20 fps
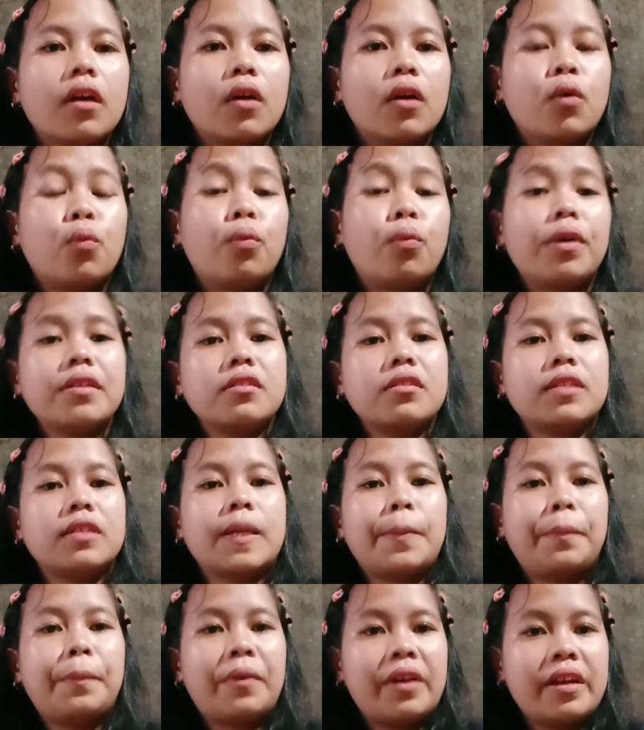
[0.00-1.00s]
What
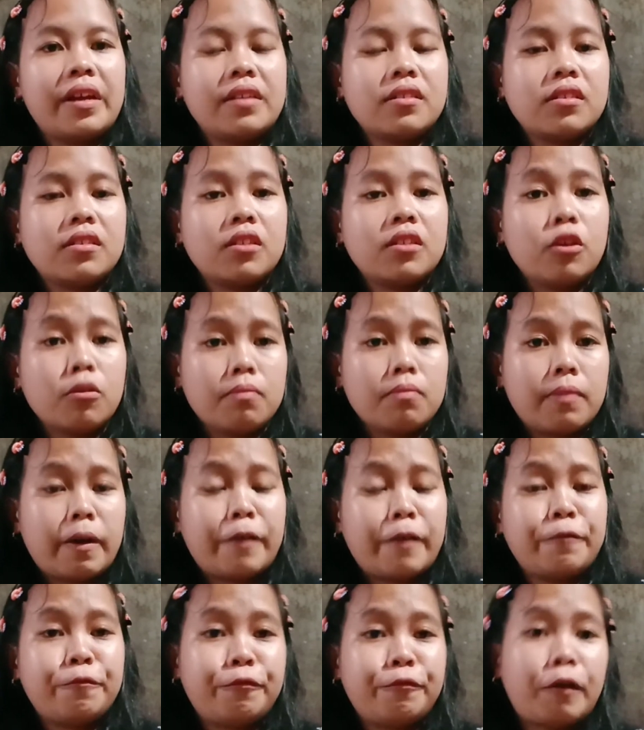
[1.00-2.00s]
separates human
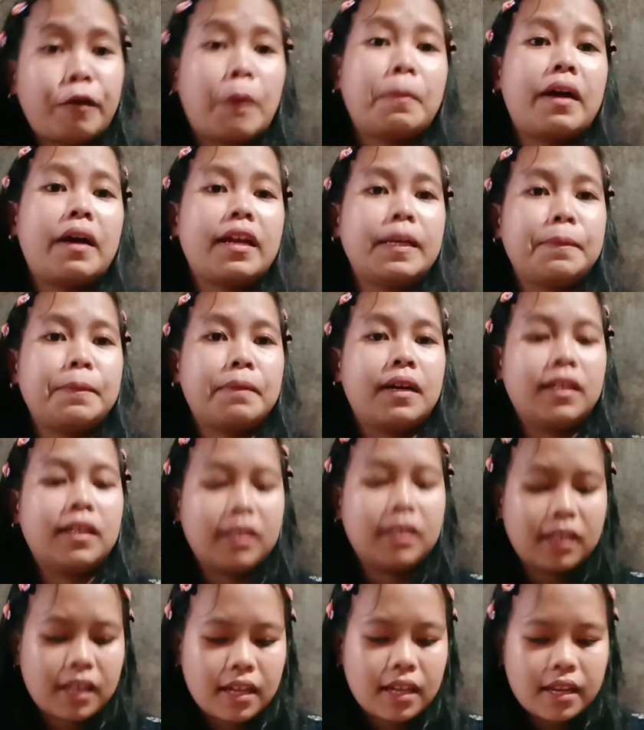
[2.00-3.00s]
from animal?
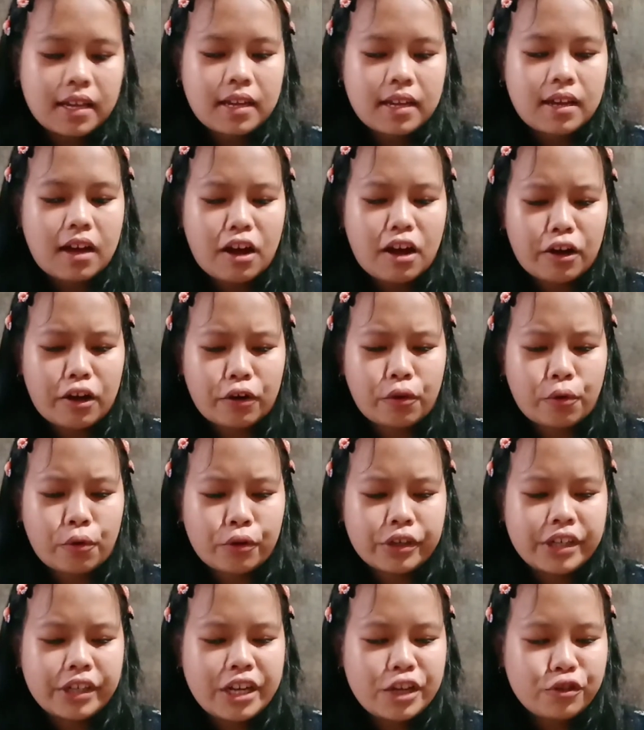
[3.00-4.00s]

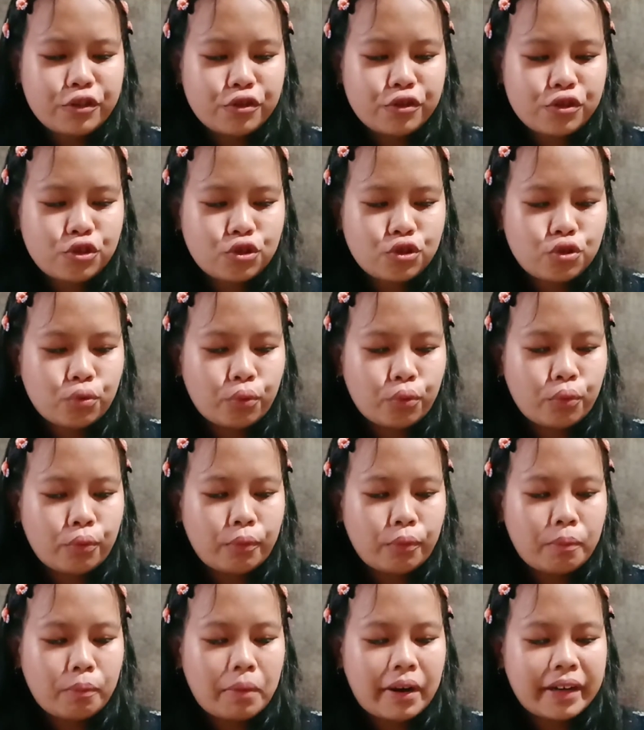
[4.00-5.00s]
According to
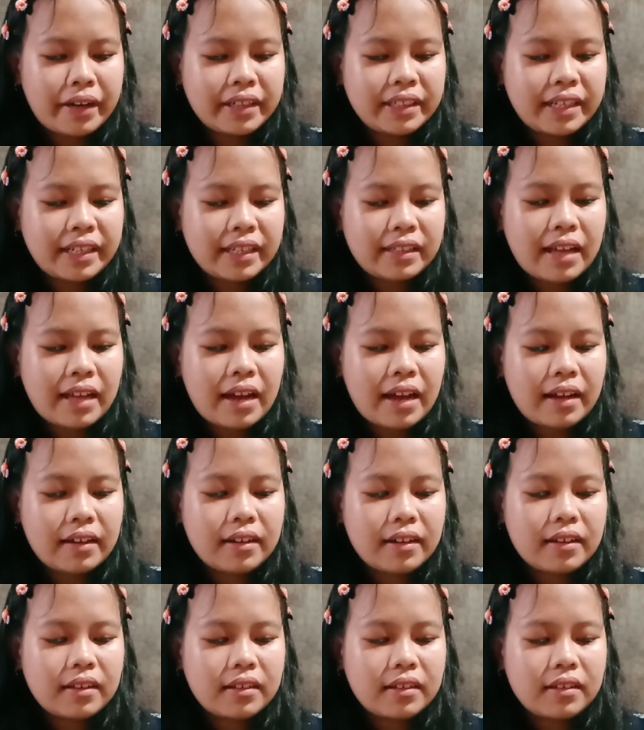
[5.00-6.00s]
Barnett,
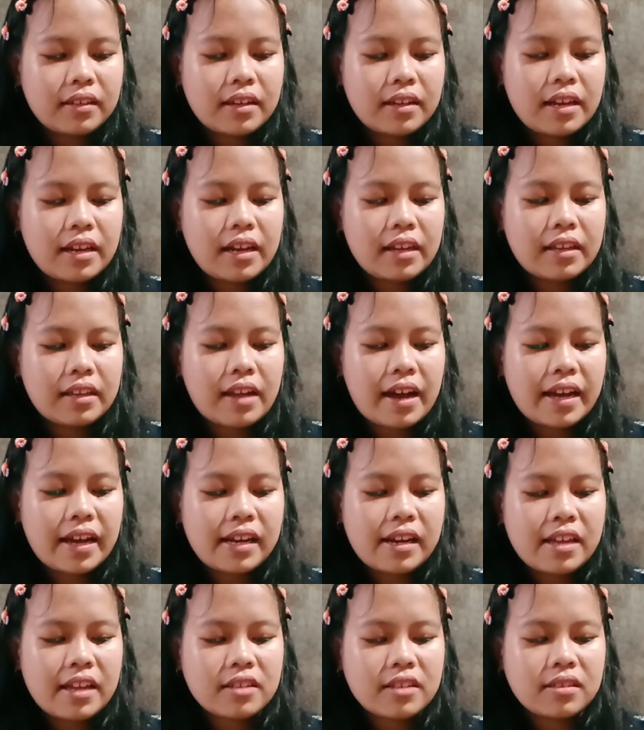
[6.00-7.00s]
it
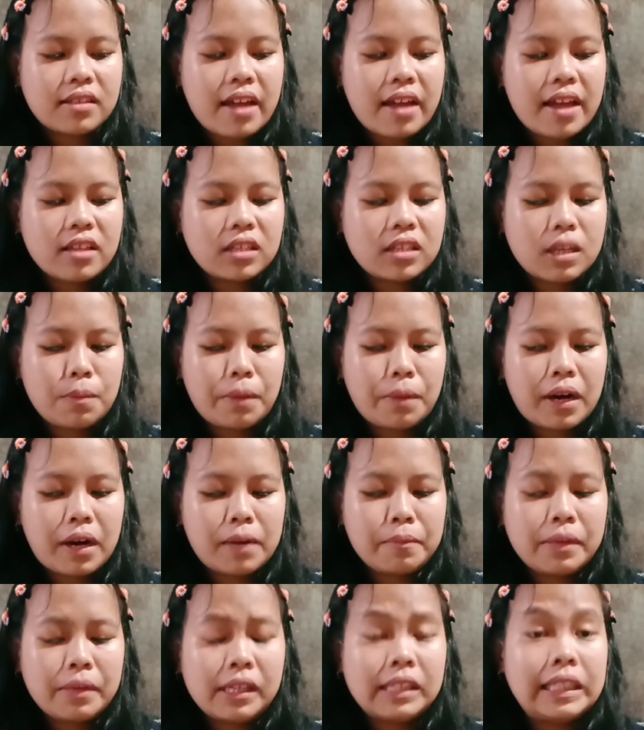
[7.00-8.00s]
highlights the
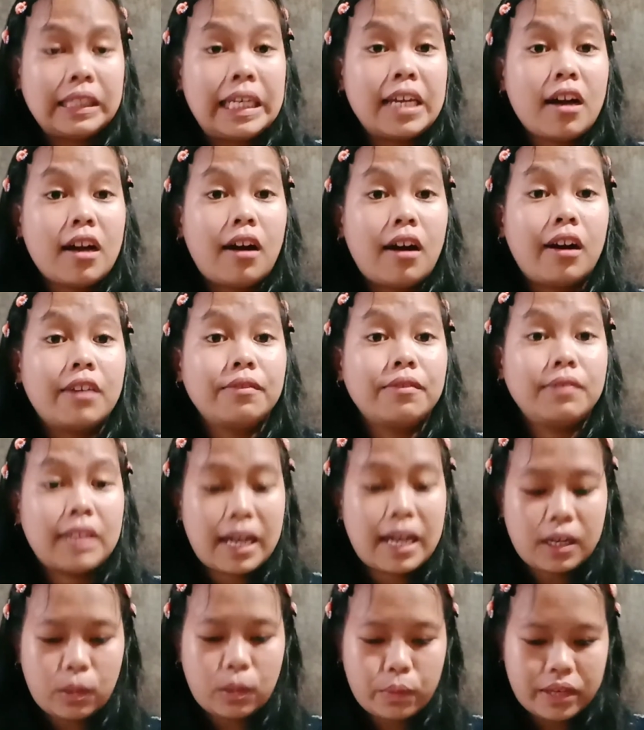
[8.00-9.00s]
inseparability of
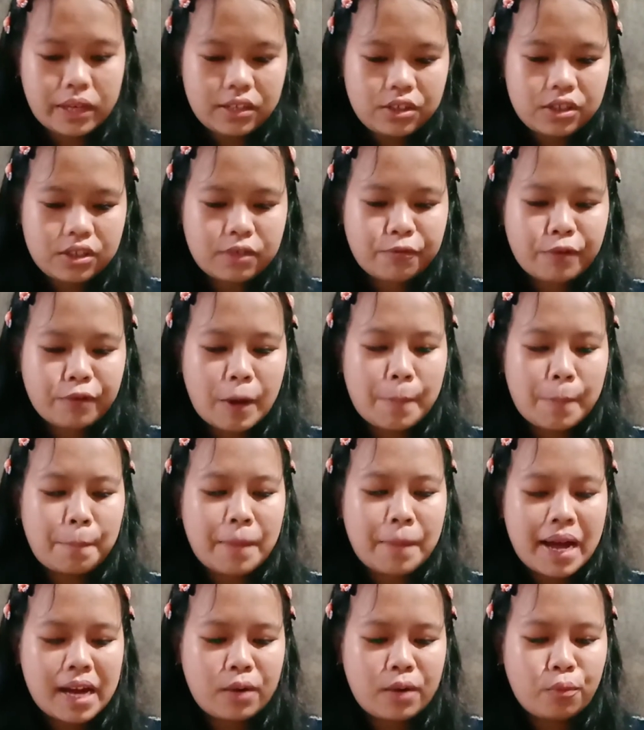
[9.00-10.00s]
language from
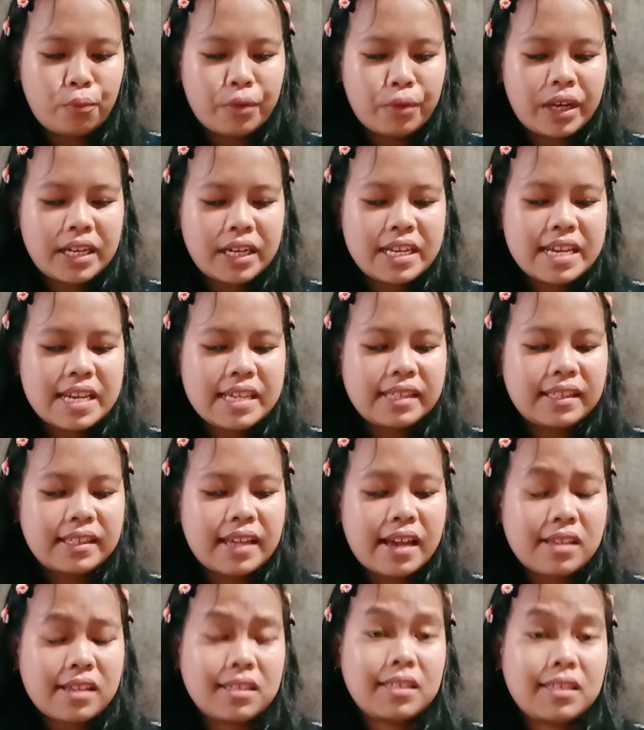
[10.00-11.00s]
man when he
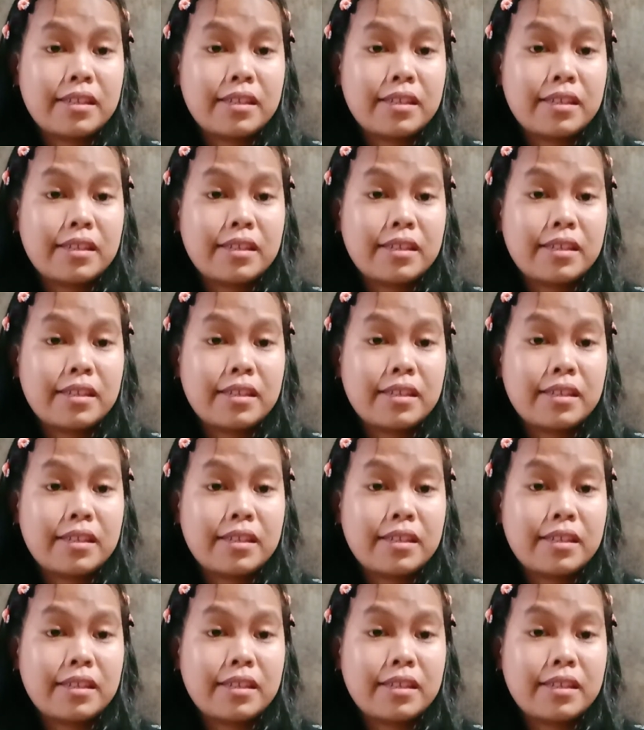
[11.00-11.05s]
says